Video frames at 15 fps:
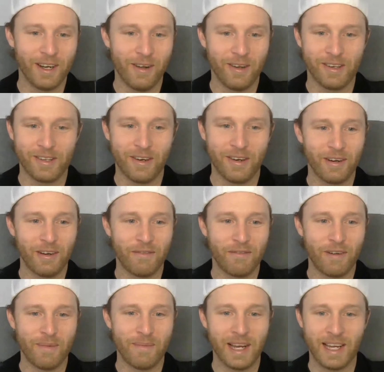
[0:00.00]
It started
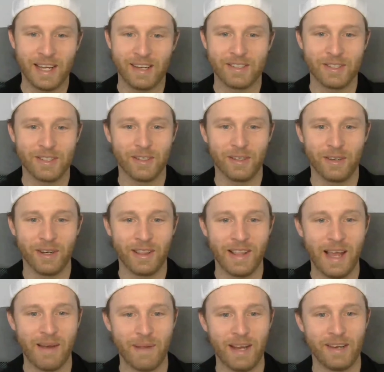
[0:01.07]
from, I guess, just
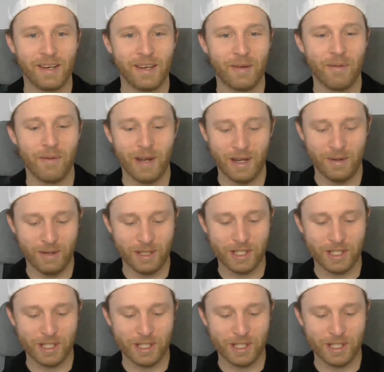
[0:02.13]
learning that basic one,